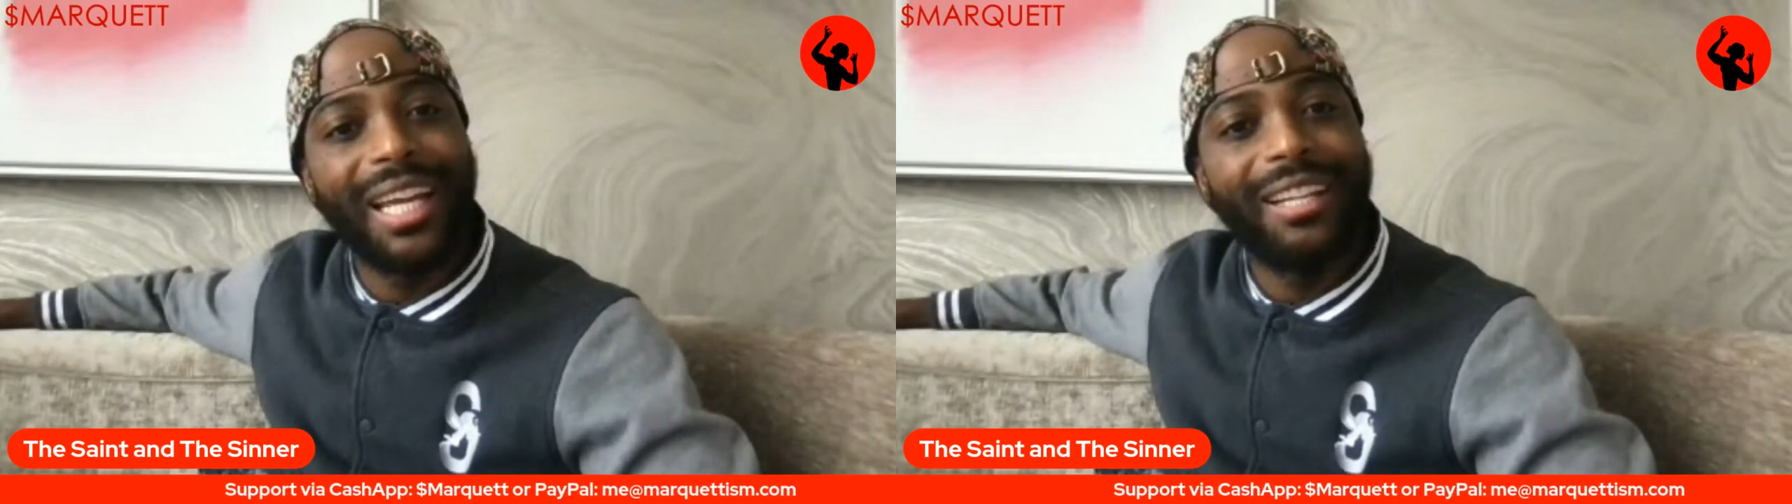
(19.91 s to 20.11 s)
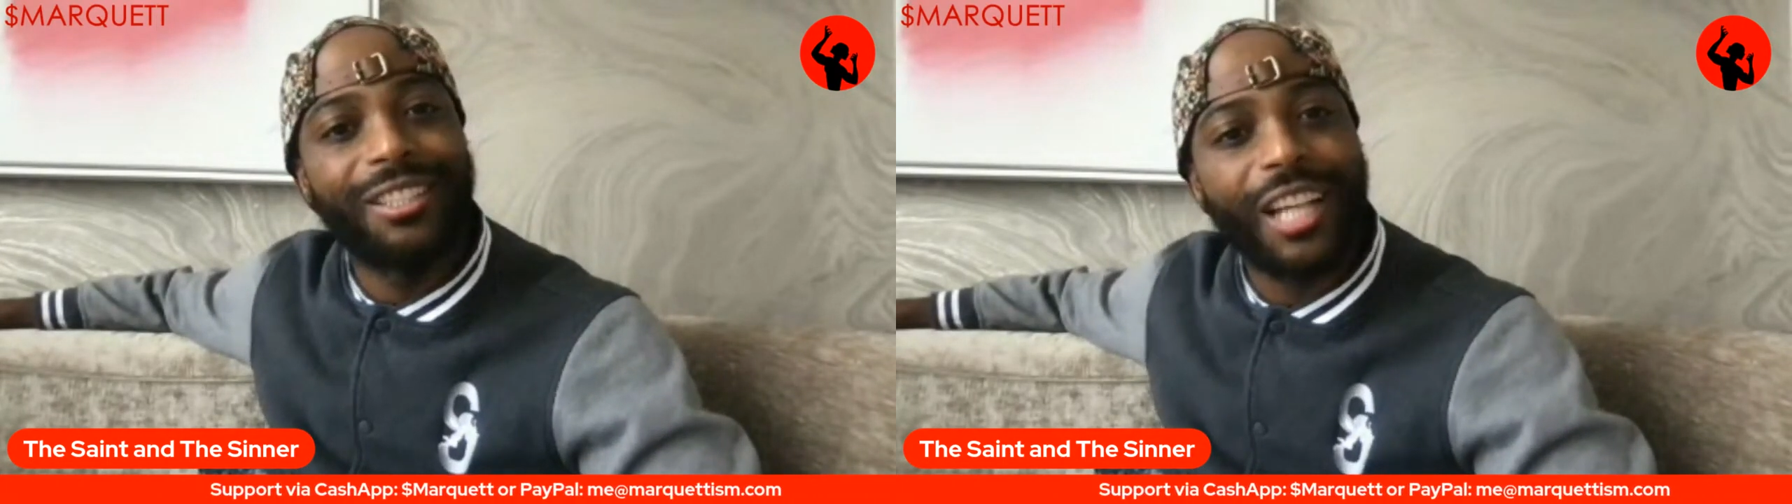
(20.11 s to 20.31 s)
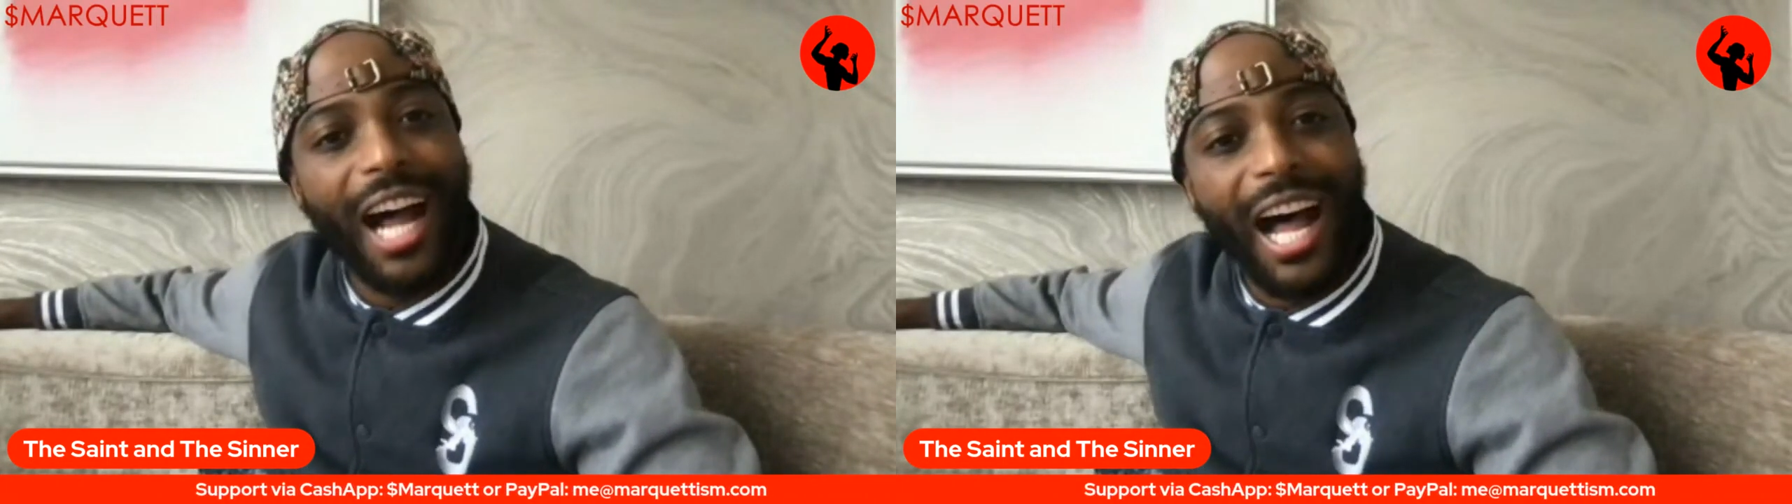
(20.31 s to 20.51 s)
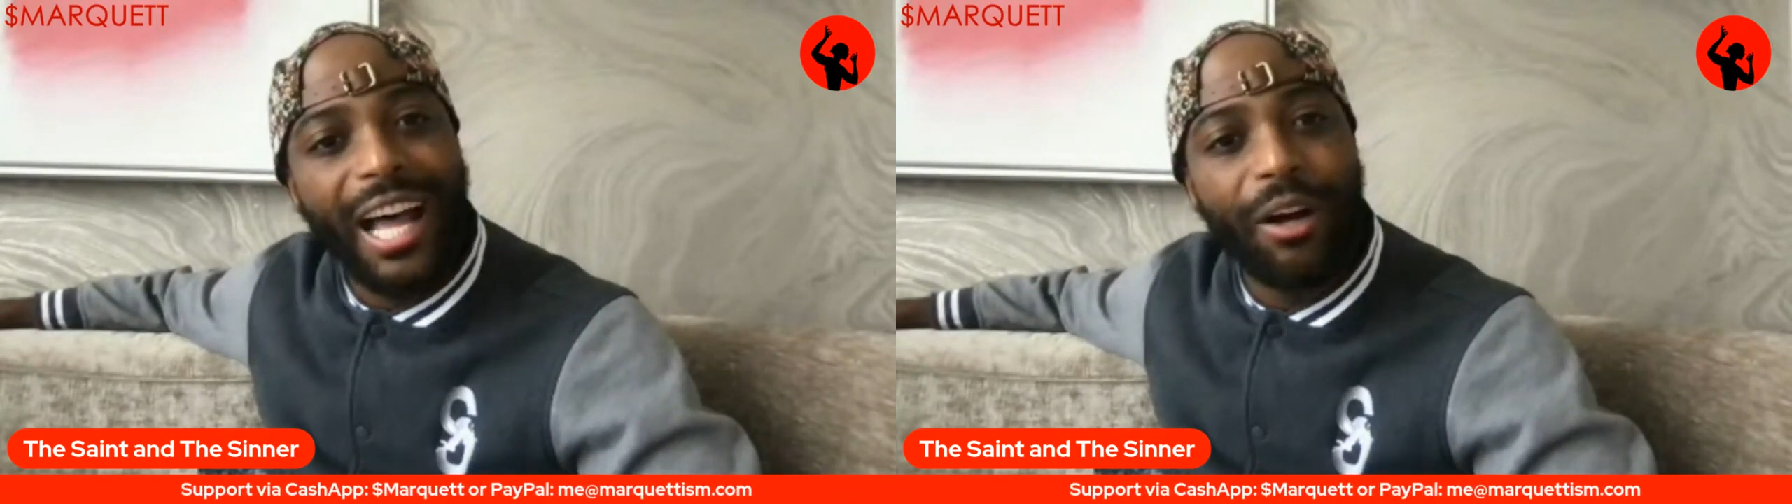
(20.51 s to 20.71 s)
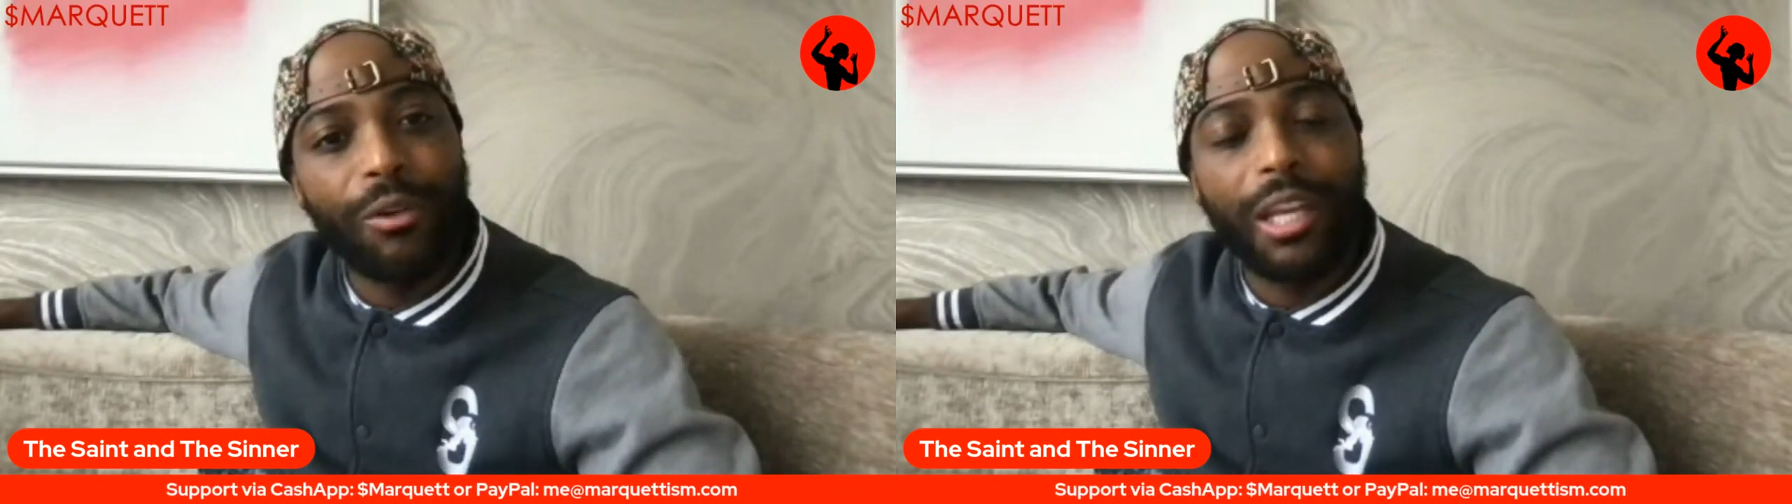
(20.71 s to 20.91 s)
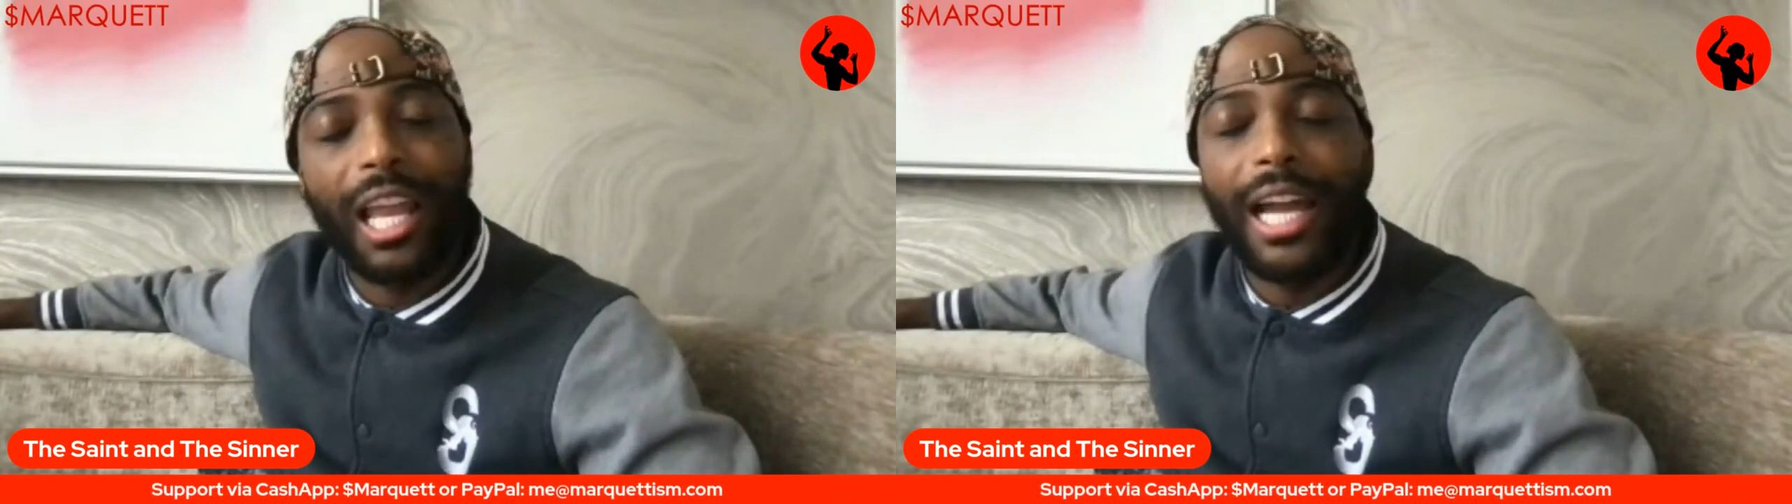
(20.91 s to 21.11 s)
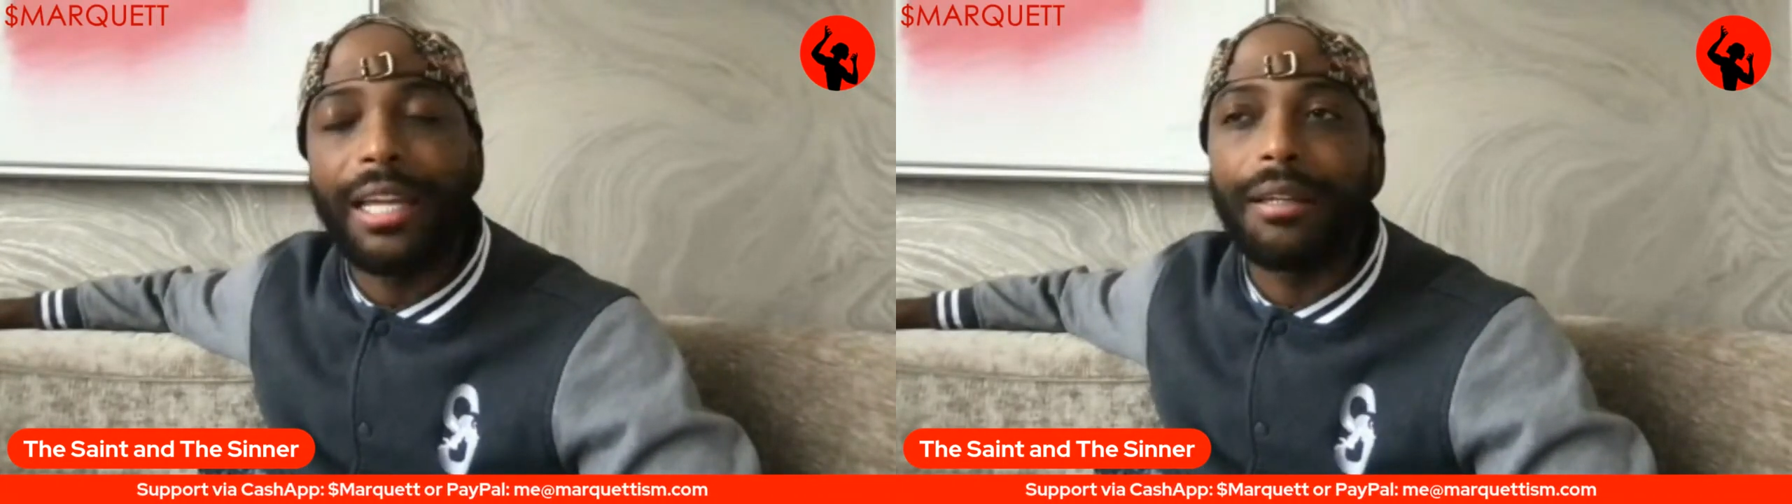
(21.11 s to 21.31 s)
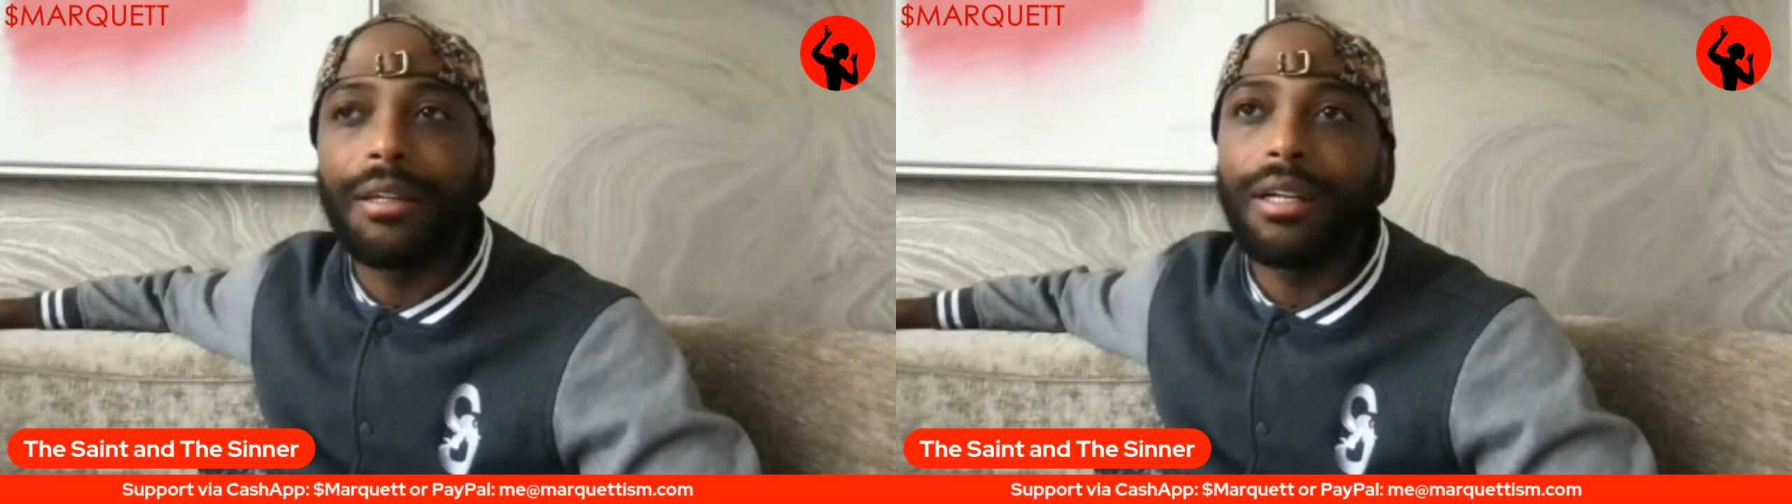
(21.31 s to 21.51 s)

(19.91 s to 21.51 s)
being childlike.